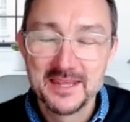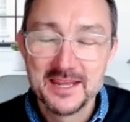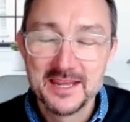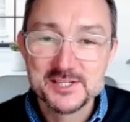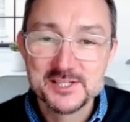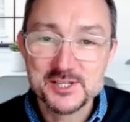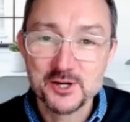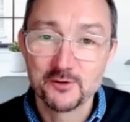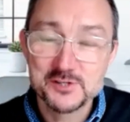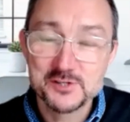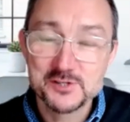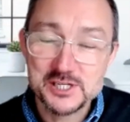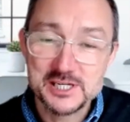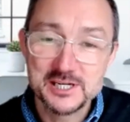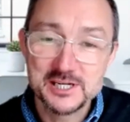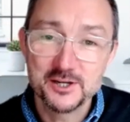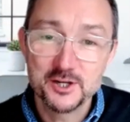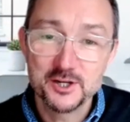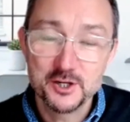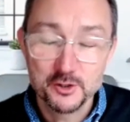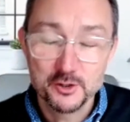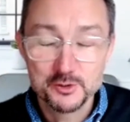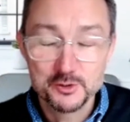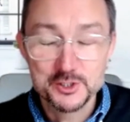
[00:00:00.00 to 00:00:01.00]
So obviously
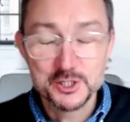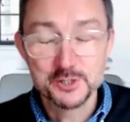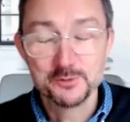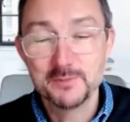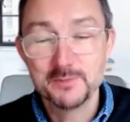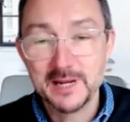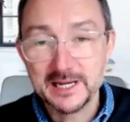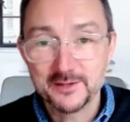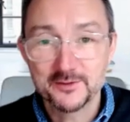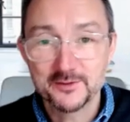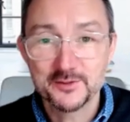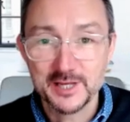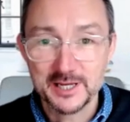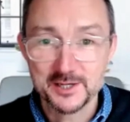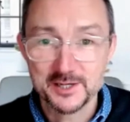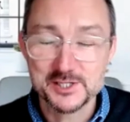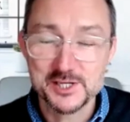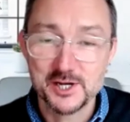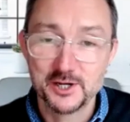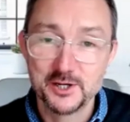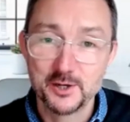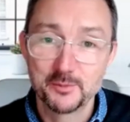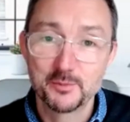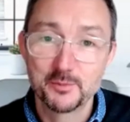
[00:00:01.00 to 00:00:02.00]
you do many
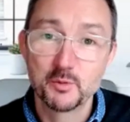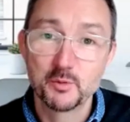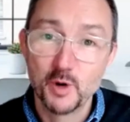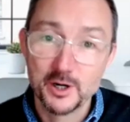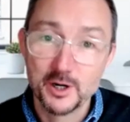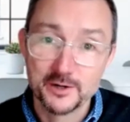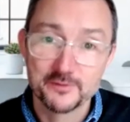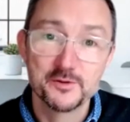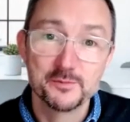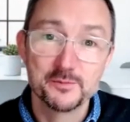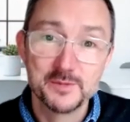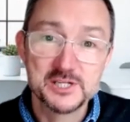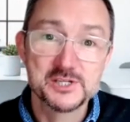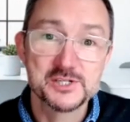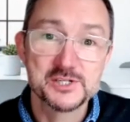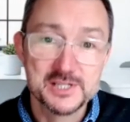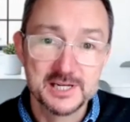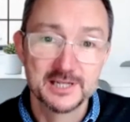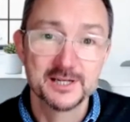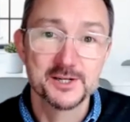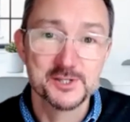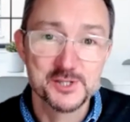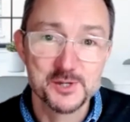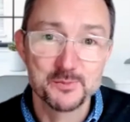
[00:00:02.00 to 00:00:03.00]
things, I know, but one of them is
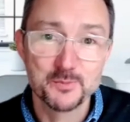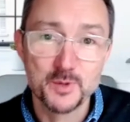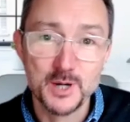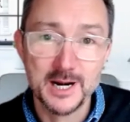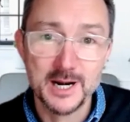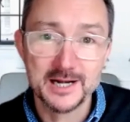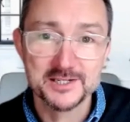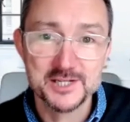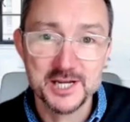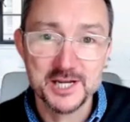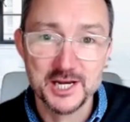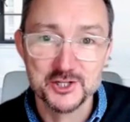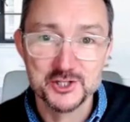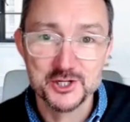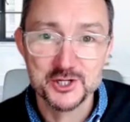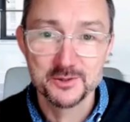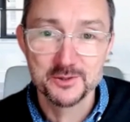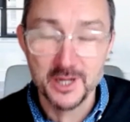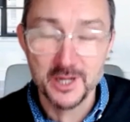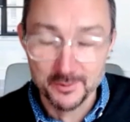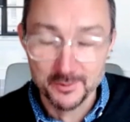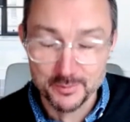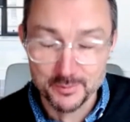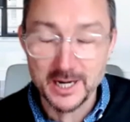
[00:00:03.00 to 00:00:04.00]
still as a
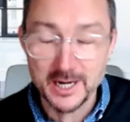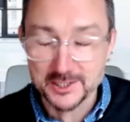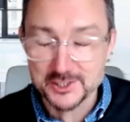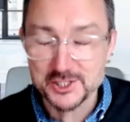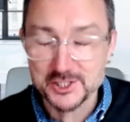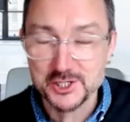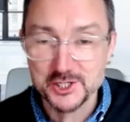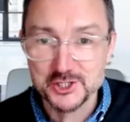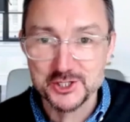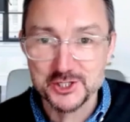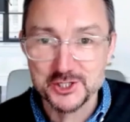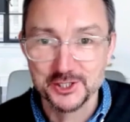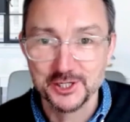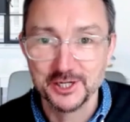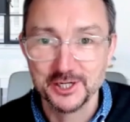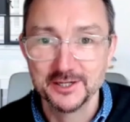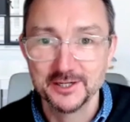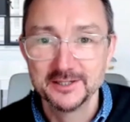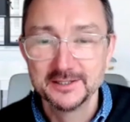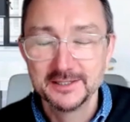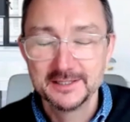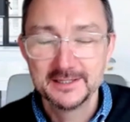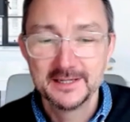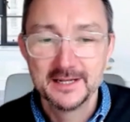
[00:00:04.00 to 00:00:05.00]

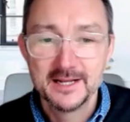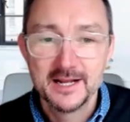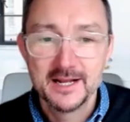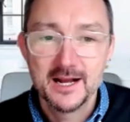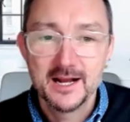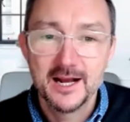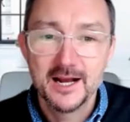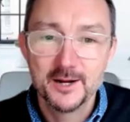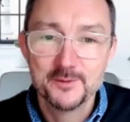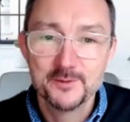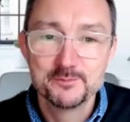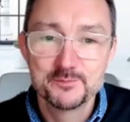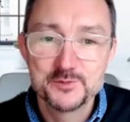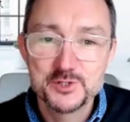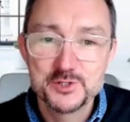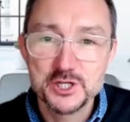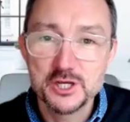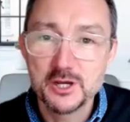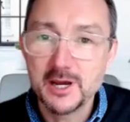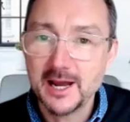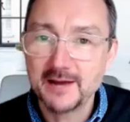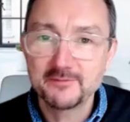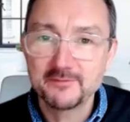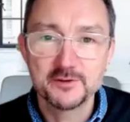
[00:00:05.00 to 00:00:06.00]
practitioner. Do
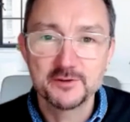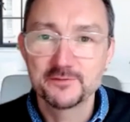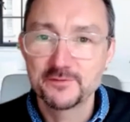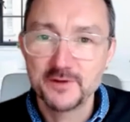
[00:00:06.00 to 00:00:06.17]
you have a